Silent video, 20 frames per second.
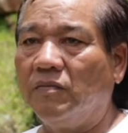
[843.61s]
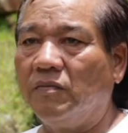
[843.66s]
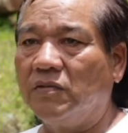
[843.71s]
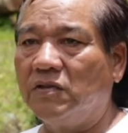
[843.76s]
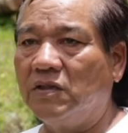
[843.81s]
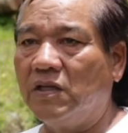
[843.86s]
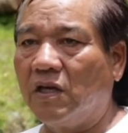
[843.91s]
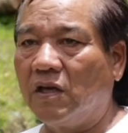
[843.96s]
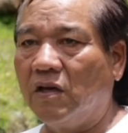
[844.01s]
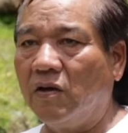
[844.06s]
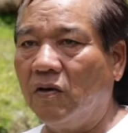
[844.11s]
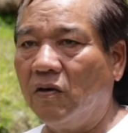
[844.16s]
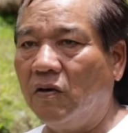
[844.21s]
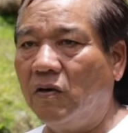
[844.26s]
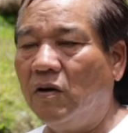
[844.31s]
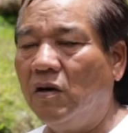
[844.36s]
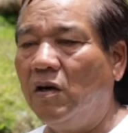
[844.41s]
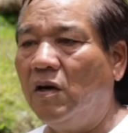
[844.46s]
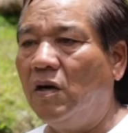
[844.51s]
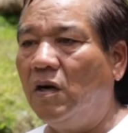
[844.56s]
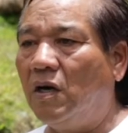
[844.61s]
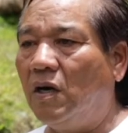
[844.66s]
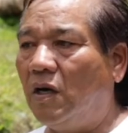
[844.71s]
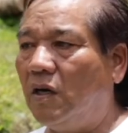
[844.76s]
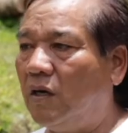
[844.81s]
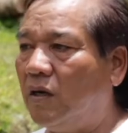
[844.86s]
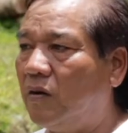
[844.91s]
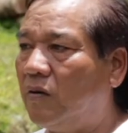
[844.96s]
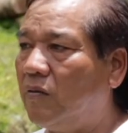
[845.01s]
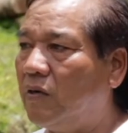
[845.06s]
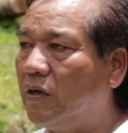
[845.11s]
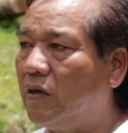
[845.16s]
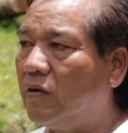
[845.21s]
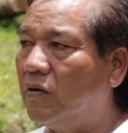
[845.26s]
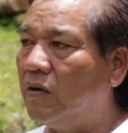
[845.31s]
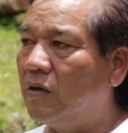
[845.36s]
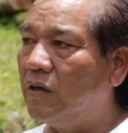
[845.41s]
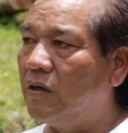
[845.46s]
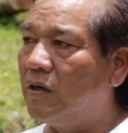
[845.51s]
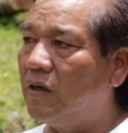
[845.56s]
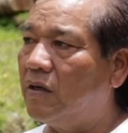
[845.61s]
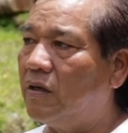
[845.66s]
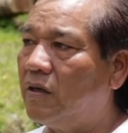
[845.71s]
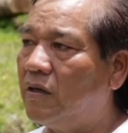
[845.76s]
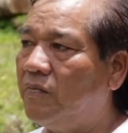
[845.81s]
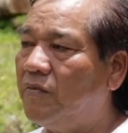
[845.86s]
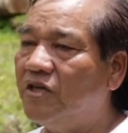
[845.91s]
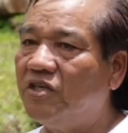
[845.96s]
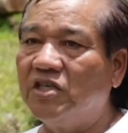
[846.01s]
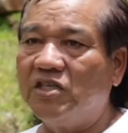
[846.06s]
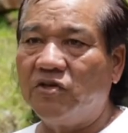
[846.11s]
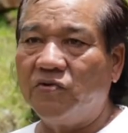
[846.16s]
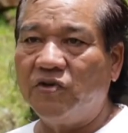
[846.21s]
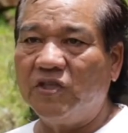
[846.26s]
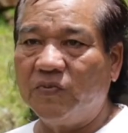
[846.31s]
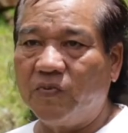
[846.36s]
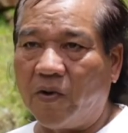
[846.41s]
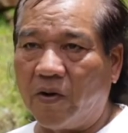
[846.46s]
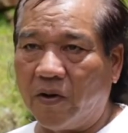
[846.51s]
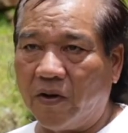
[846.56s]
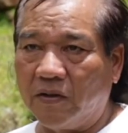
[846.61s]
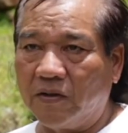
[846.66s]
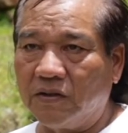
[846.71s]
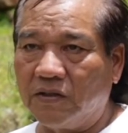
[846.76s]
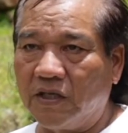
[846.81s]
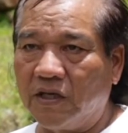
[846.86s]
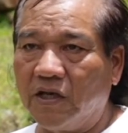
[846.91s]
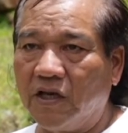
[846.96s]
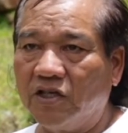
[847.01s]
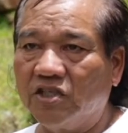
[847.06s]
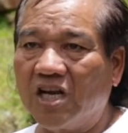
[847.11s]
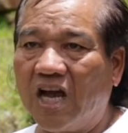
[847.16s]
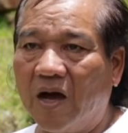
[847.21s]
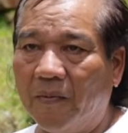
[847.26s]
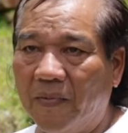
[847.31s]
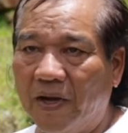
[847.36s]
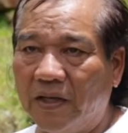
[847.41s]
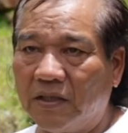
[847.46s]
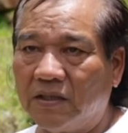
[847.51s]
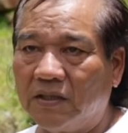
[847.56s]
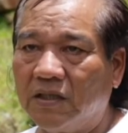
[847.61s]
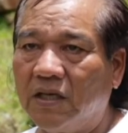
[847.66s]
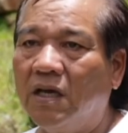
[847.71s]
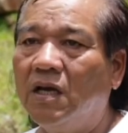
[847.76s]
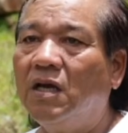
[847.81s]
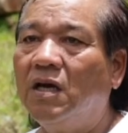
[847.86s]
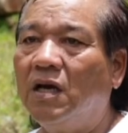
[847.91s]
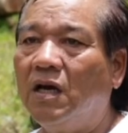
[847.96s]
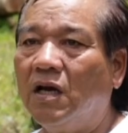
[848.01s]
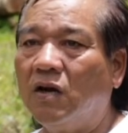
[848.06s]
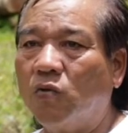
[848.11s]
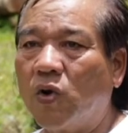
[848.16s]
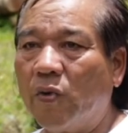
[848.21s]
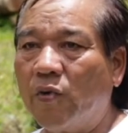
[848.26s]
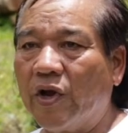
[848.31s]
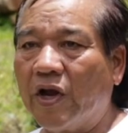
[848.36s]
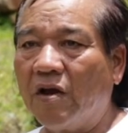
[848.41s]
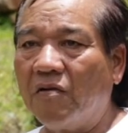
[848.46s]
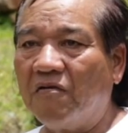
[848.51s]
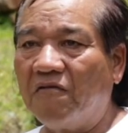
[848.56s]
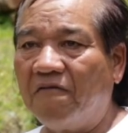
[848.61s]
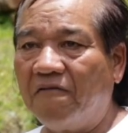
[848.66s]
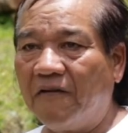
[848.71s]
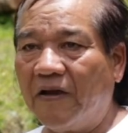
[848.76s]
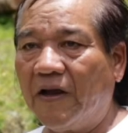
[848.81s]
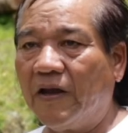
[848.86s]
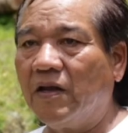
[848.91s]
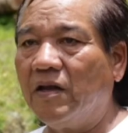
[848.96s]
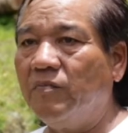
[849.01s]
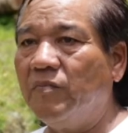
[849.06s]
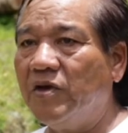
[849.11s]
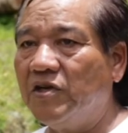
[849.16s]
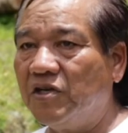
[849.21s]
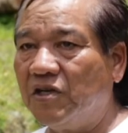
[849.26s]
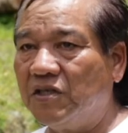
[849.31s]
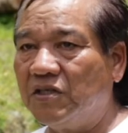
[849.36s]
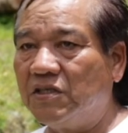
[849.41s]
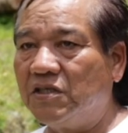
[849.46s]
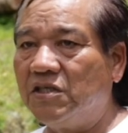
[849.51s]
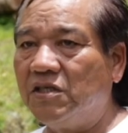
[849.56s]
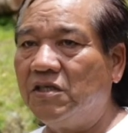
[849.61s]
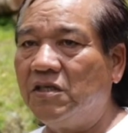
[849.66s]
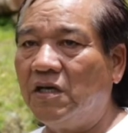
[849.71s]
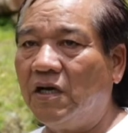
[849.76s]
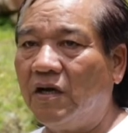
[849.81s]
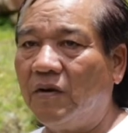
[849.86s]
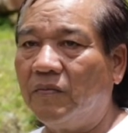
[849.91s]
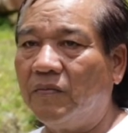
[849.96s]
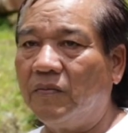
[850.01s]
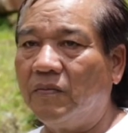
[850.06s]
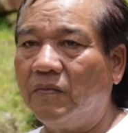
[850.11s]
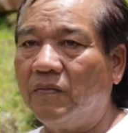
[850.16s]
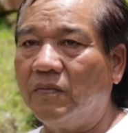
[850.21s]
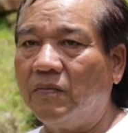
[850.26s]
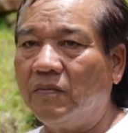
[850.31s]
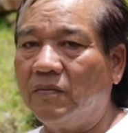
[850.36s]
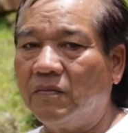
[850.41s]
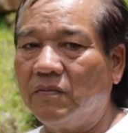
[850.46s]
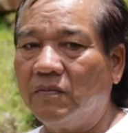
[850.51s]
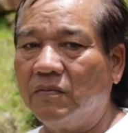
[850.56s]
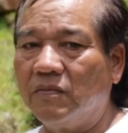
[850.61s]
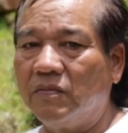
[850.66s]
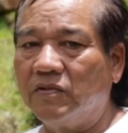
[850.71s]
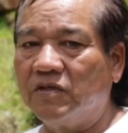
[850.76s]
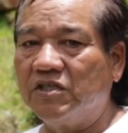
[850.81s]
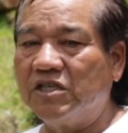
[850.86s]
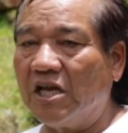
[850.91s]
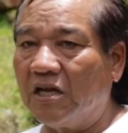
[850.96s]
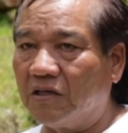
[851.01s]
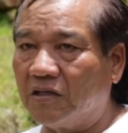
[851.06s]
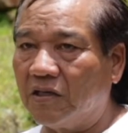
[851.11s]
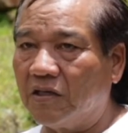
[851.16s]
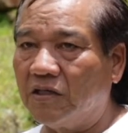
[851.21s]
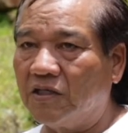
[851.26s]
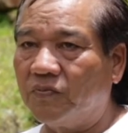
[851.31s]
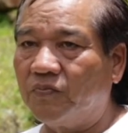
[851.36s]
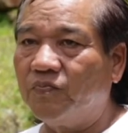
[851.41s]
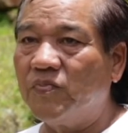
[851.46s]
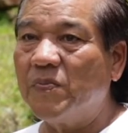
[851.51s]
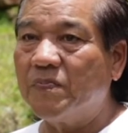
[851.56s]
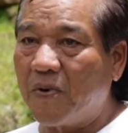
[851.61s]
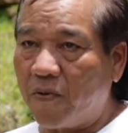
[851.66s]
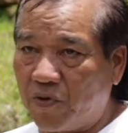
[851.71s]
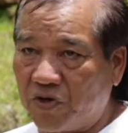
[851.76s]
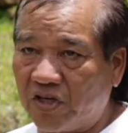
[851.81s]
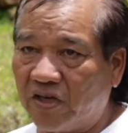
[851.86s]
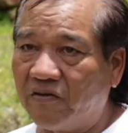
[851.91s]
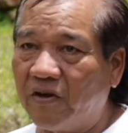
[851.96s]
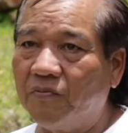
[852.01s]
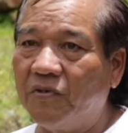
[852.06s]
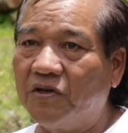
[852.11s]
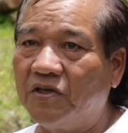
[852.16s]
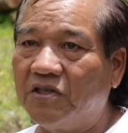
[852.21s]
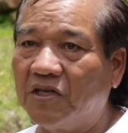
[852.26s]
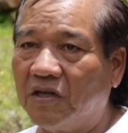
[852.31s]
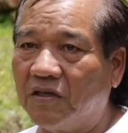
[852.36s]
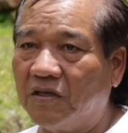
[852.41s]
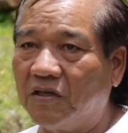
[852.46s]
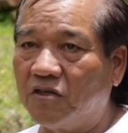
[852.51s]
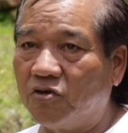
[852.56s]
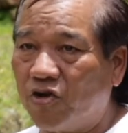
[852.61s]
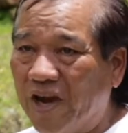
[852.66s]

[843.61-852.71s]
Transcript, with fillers: um, secure uh, what you call uh, the emergency responders in each hamlets, and where we can refine emergency um, shelters, preparation of emergency shelters.